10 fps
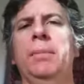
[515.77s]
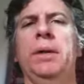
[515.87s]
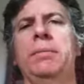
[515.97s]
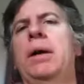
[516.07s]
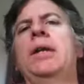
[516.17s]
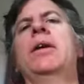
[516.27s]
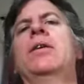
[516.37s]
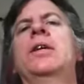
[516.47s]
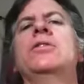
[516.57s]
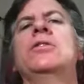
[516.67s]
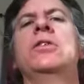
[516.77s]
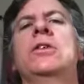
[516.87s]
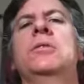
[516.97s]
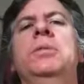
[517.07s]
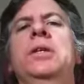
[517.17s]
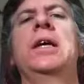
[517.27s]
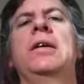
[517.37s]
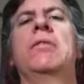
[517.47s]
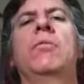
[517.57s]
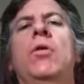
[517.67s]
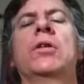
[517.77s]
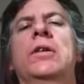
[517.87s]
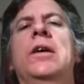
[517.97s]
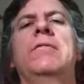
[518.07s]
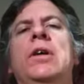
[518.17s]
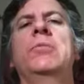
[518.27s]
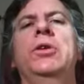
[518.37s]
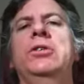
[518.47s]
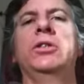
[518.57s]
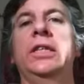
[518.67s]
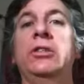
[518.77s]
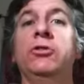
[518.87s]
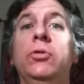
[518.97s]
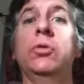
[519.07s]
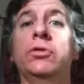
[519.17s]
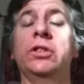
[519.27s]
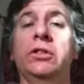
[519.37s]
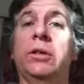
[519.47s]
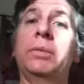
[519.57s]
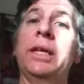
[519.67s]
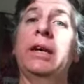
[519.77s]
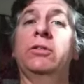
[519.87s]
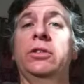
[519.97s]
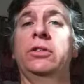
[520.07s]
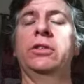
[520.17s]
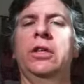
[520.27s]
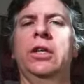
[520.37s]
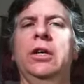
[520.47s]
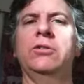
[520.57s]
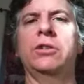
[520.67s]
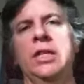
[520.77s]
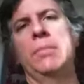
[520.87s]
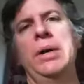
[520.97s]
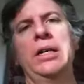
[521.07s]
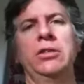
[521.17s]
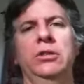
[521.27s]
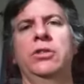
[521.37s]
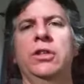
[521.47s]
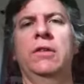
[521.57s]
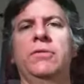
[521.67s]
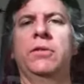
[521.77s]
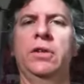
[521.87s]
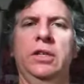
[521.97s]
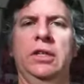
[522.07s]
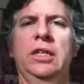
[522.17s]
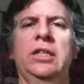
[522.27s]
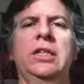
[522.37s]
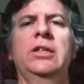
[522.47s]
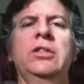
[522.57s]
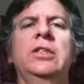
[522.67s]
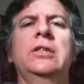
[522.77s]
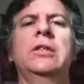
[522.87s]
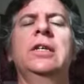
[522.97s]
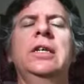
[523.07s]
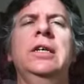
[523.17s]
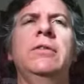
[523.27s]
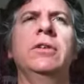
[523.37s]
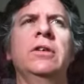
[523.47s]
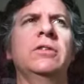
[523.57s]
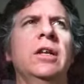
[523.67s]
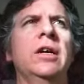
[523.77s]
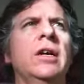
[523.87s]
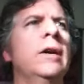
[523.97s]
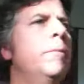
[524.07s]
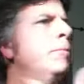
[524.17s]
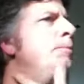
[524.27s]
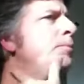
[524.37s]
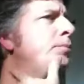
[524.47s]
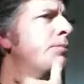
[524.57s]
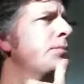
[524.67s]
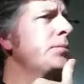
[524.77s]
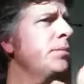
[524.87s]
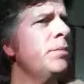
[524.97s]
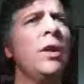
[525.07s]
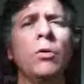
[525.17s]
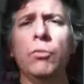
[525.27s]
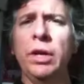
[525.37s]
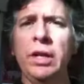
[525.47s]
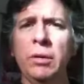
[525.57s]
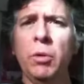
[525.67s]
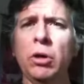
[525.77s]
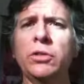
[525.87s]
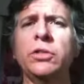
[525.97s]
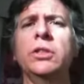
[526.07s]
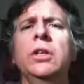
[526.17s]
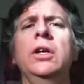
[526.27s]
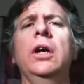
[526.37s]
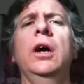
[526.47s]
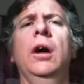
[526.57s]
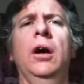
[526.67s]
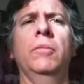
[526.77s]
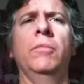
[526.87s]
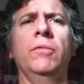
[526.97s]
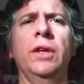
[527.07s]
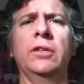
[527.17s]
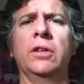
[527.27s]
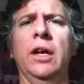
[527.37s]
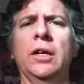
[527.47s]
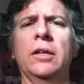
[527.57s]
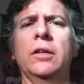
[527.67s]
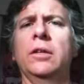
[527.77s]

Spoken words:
but might not necessarily be that walk and that vibration that's yours, it's somebody else's. So to get back to yourself, there are things like sitting still, things like reading the books, things like